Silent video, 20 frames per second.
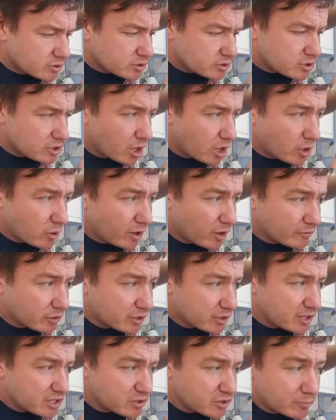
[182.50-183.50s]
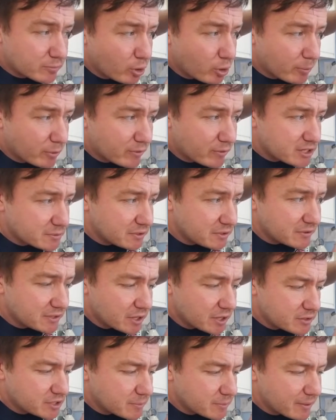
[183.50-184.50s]
So I've done this on proper recipe
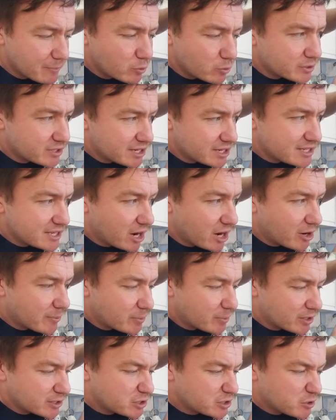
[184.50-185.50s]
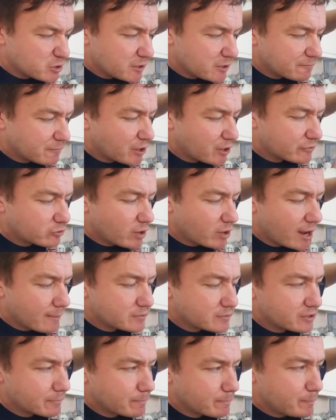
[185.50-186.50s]
videos, a bit more detailed, but 225
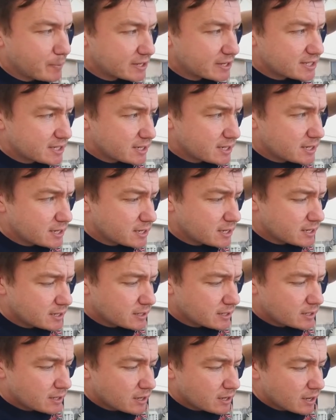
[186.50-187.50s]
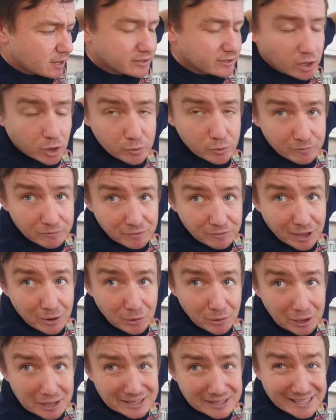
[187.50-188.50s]
grams of butter. No,
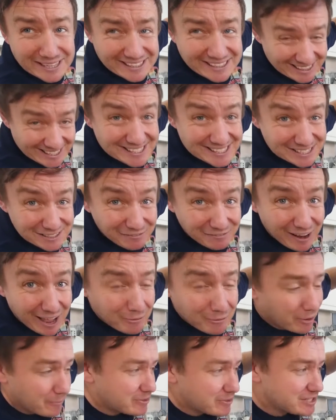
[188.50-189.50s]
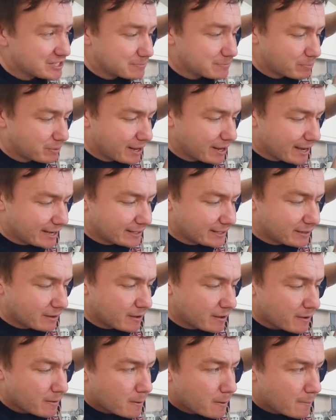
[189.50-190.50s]
flour. This is flour. This is plain
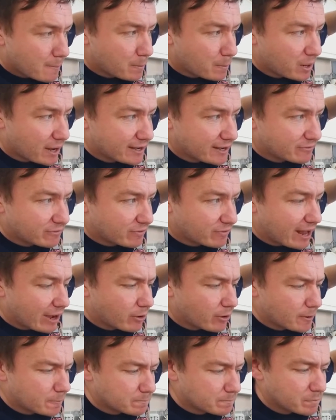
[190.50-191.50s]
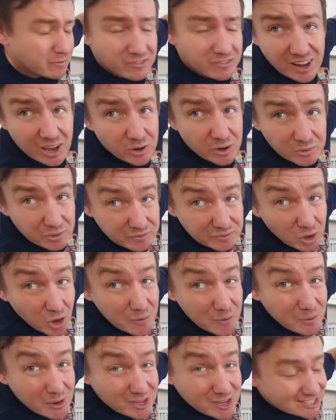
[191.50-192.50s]
flour. Flour with
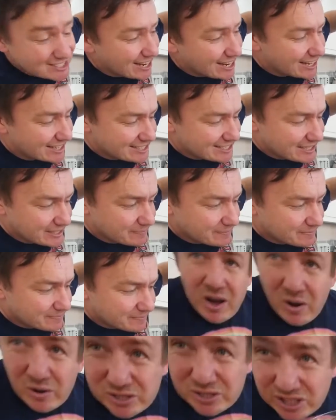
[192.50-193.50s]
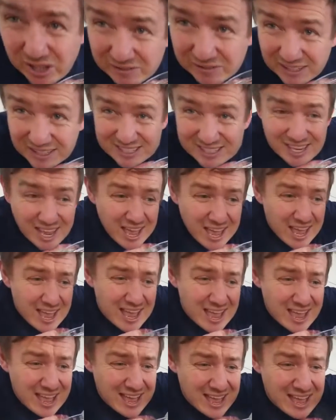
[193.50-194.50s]
no personality. We'll shove this
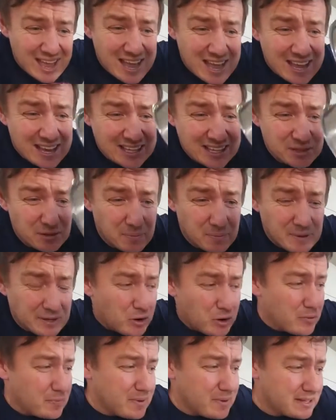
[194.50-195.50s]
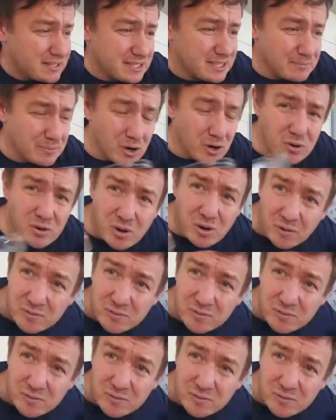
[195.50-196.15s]
into a big old mixing bowl.